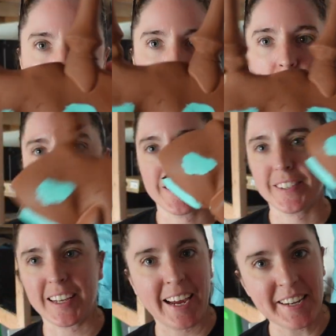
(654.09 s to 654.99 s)
I call this
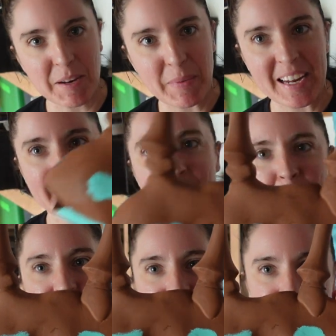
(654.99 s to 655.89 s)
the kidney bean,
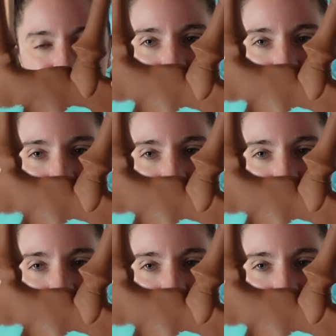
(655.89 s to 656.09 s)
but here's the